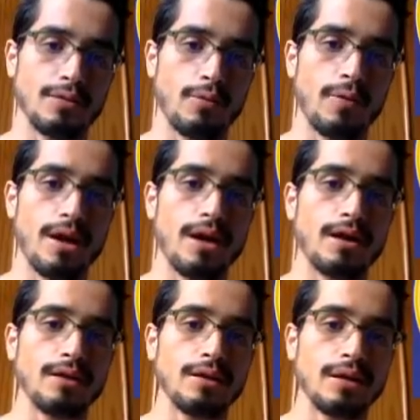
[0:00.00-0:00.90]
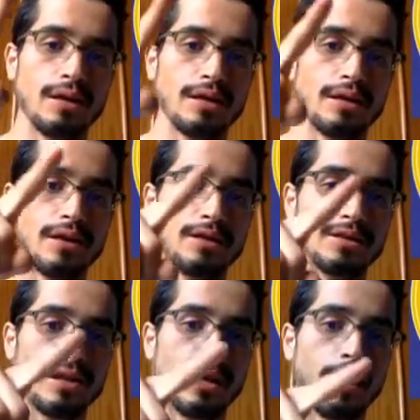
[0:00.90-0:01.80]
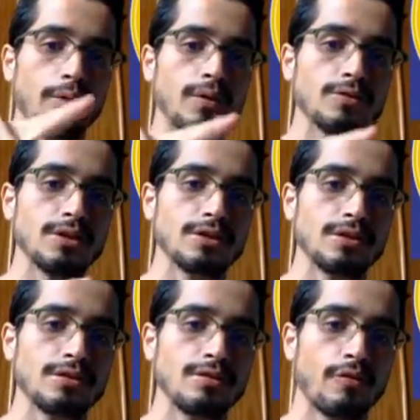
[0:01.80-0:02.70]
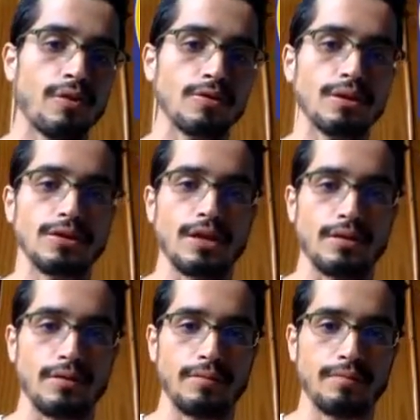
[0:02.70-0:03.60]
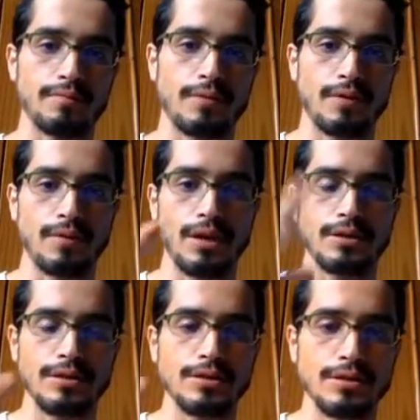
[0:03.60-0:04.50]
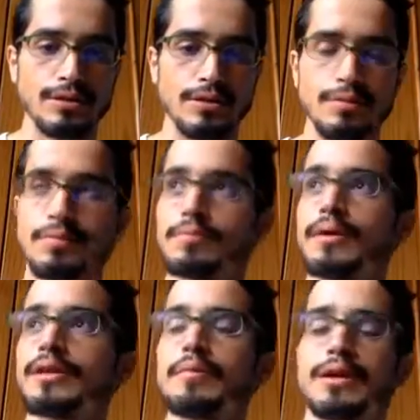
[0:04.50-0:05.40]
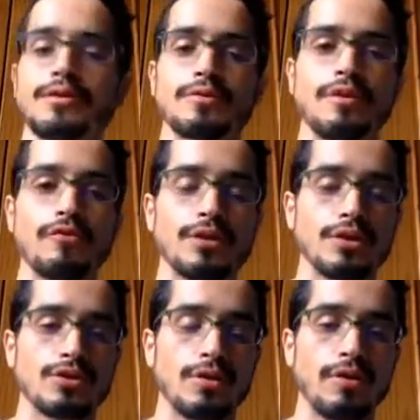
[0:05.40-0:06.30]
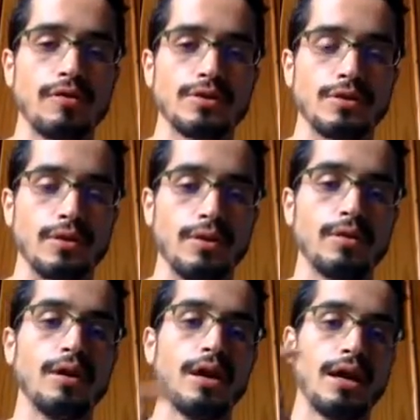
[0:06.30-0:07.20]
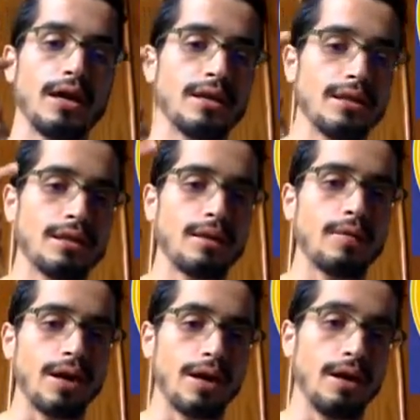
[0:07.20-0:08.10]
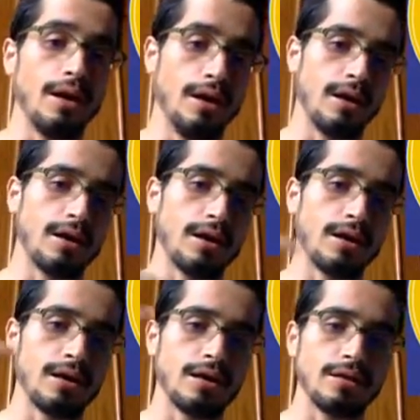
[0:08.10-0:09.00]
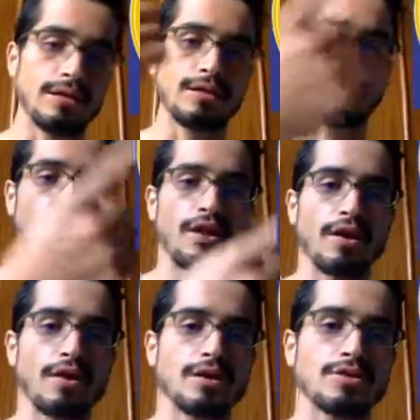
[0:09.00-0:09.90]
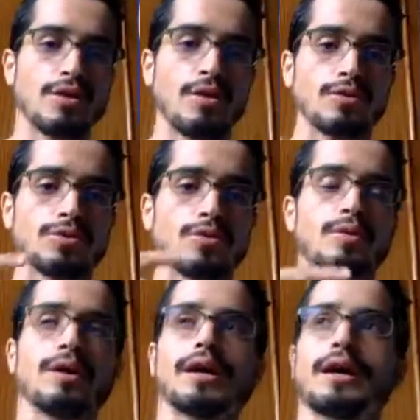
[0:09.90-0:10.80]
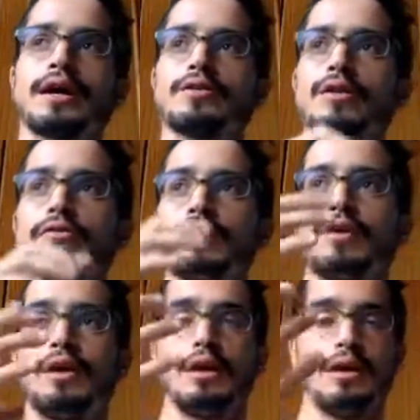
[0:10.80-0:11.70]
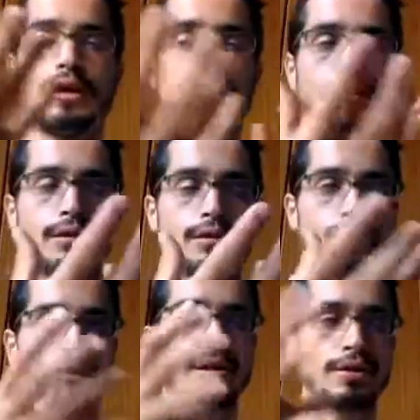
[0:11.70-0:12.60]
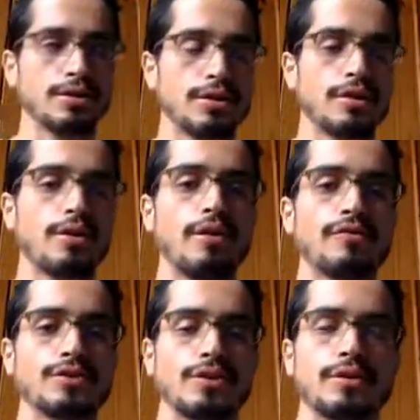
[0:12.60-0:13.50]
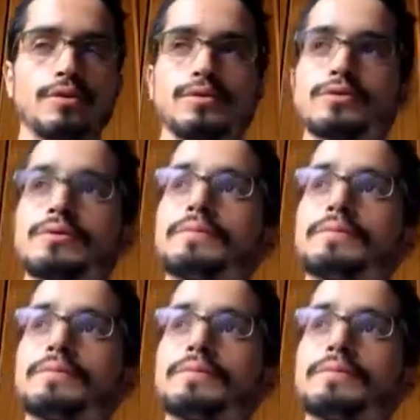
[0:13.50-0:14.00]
where there is equal distance from the center. Okay, this is mathematical definition of a circle. And in a way, the sphere is also a kind of cluster of circles.